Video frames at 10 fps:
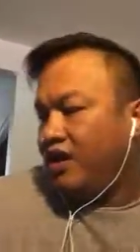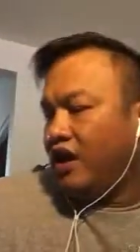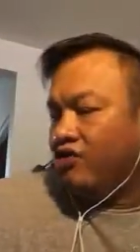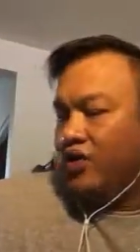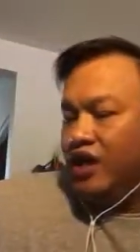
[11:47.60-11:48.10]

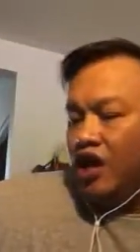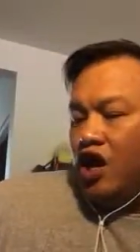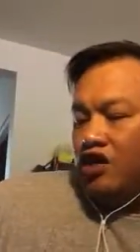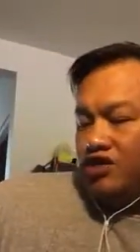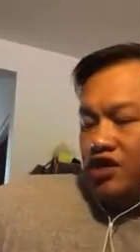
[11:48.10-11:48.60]
It really
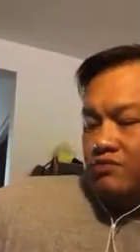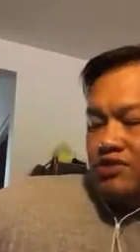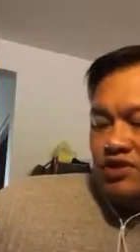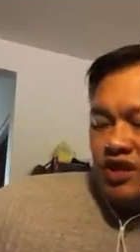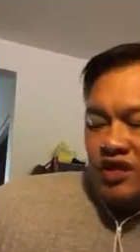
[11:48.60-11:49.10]
all
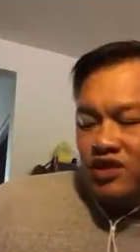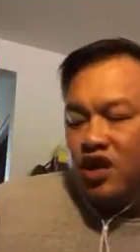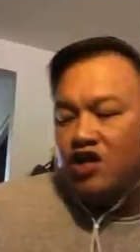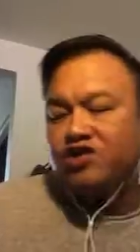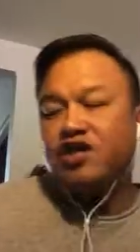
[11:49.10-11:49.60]
sums, it's
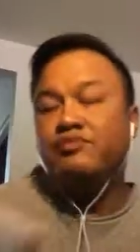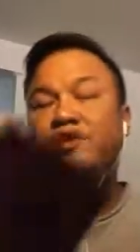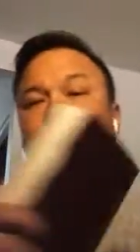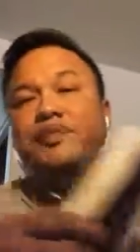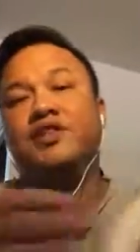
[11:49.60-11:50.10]
all summed
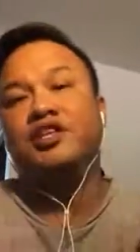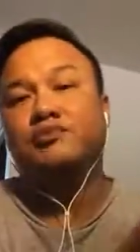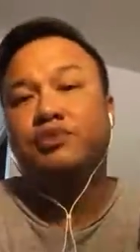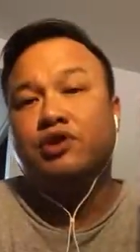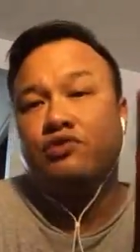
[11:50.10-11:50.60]
up in this
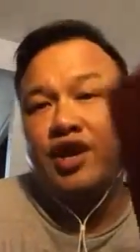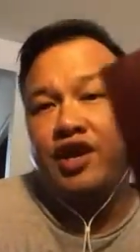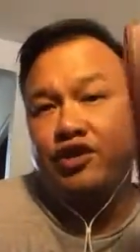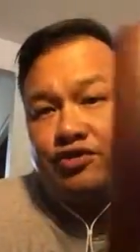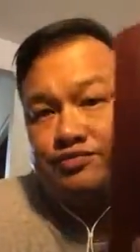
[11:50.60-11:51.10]
book right
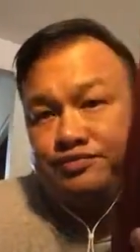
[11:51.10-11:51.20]
here.